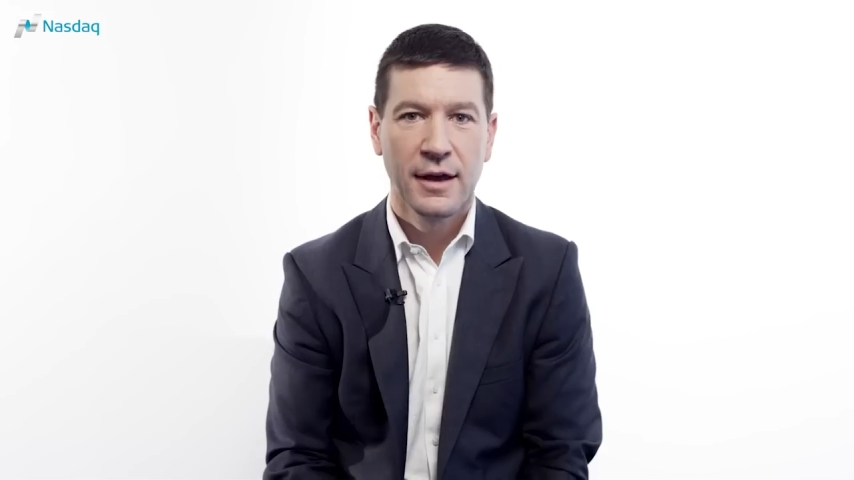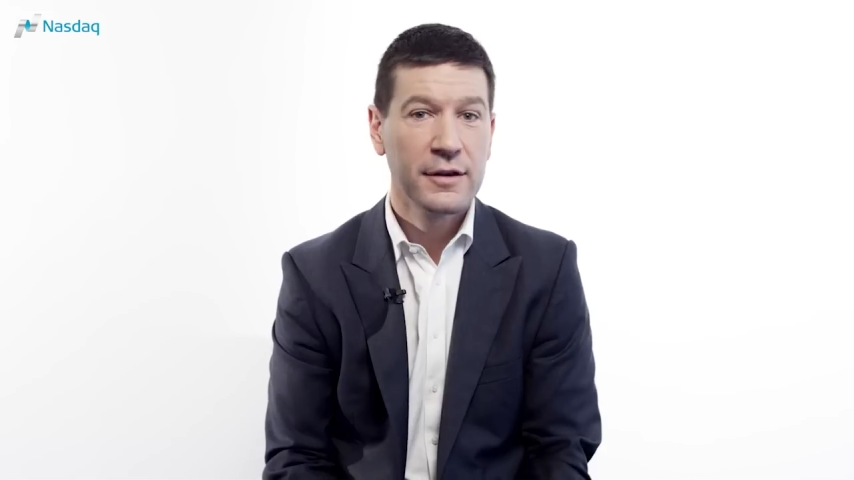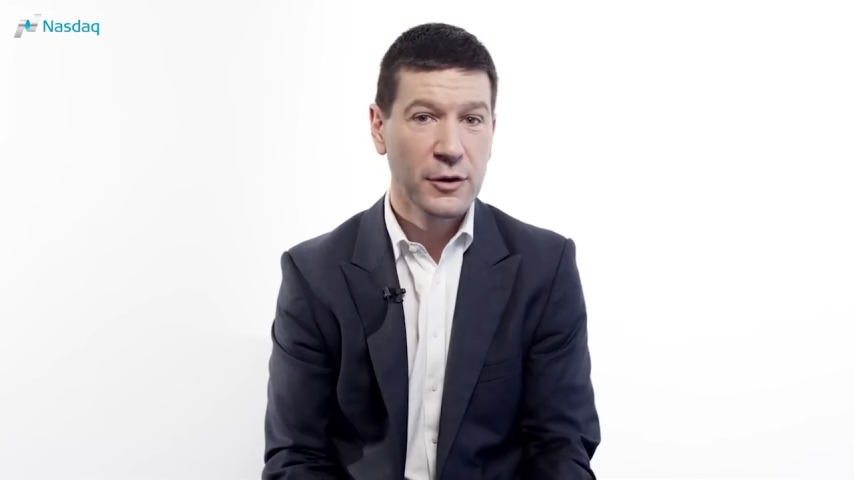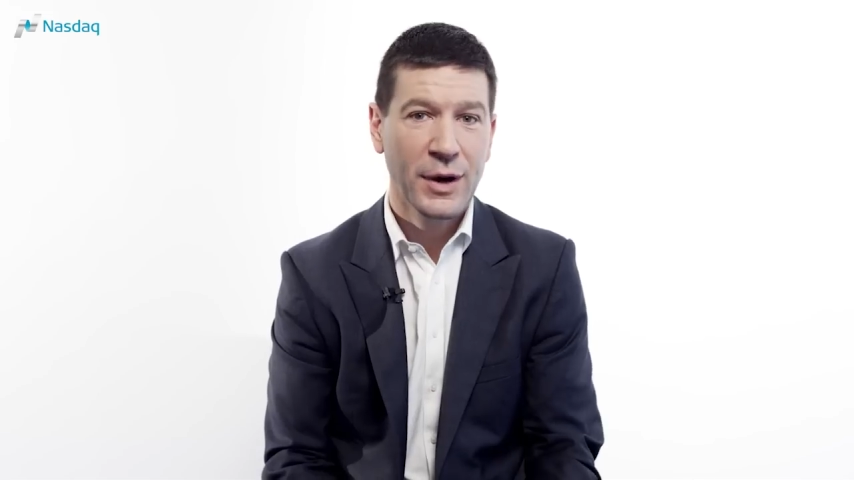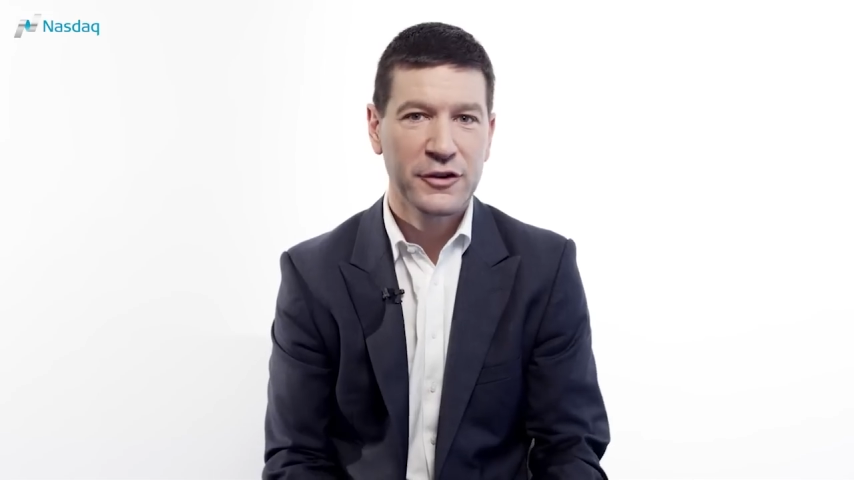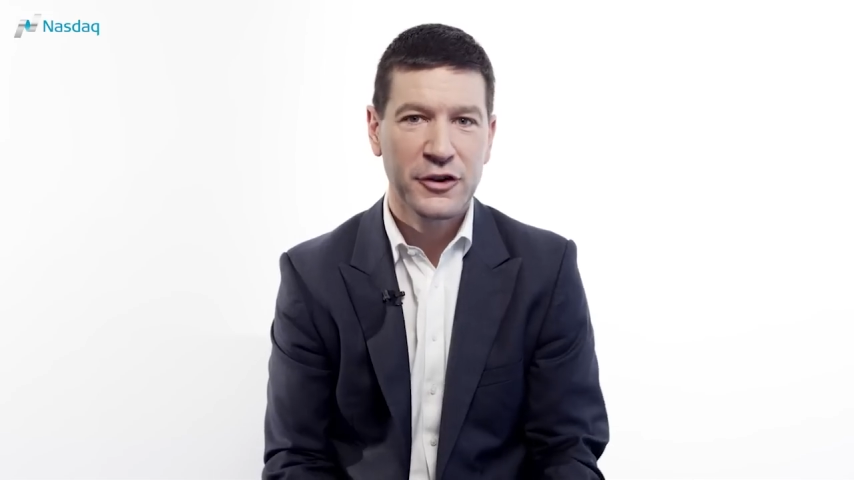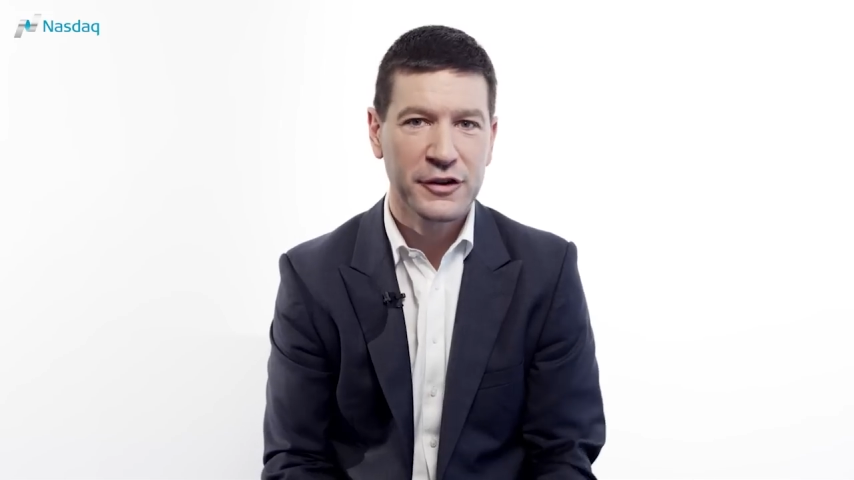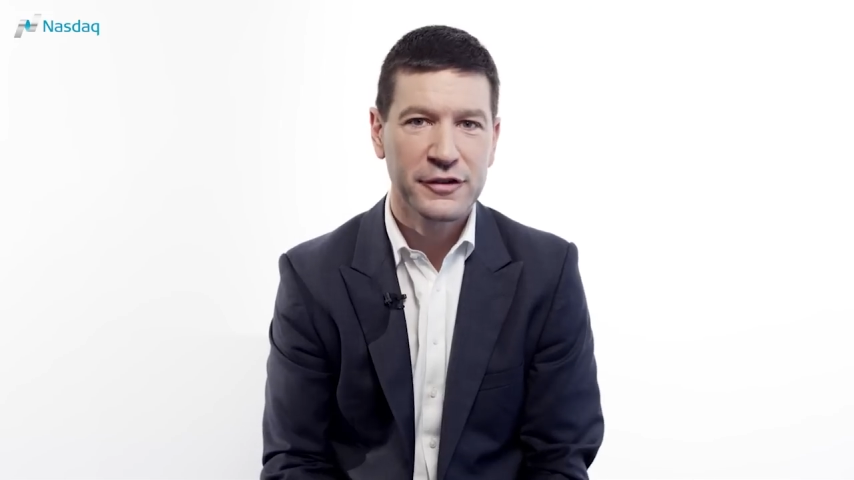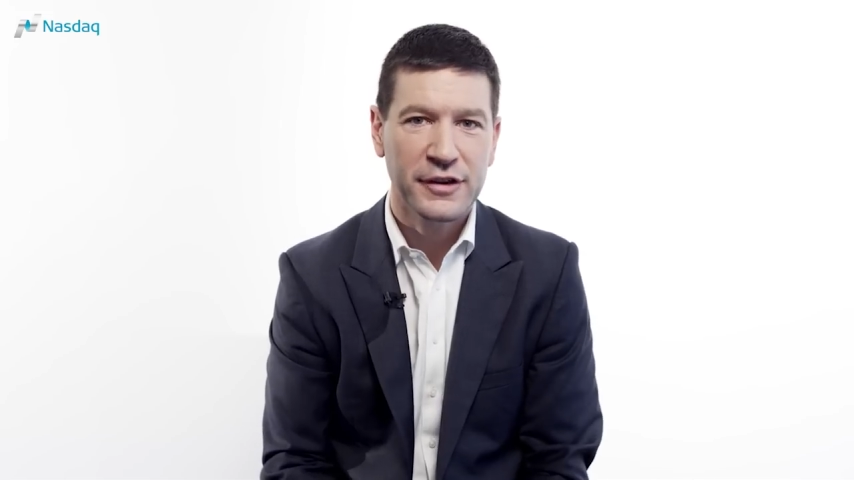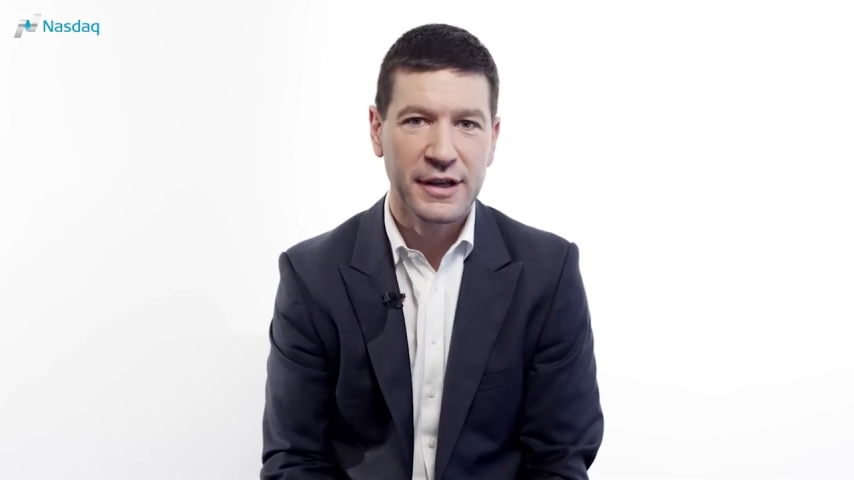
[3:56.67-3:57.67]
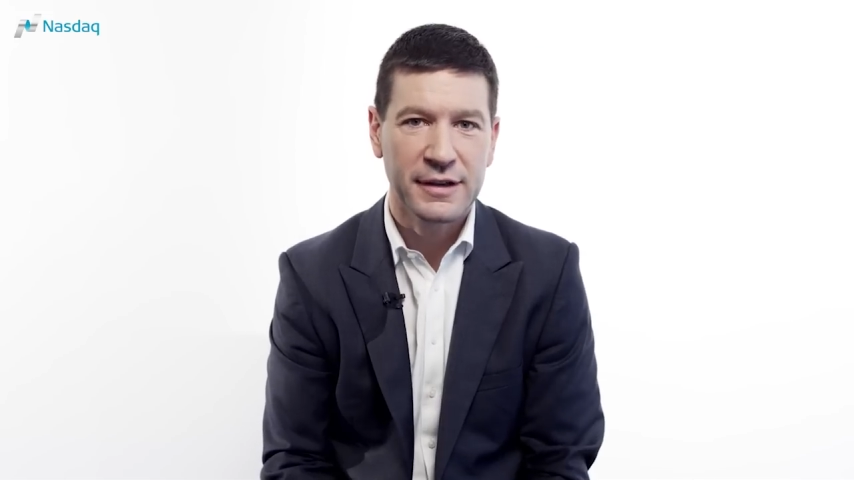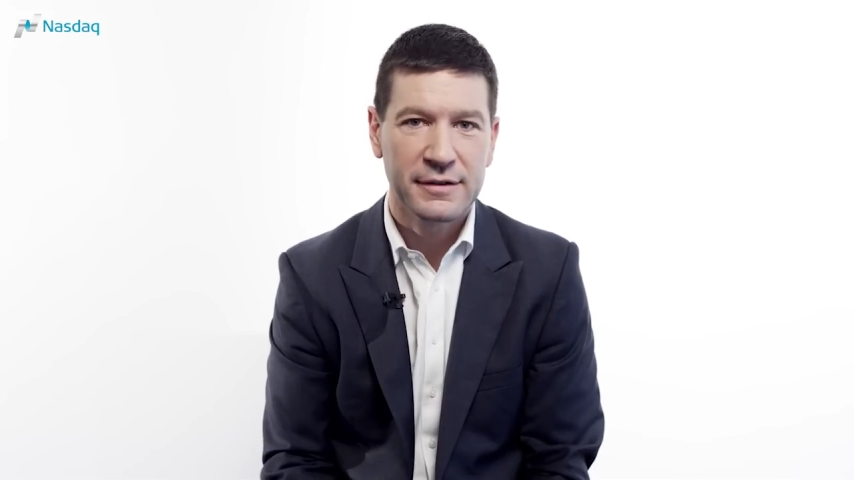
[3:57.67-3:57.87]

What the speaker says: So as you can see,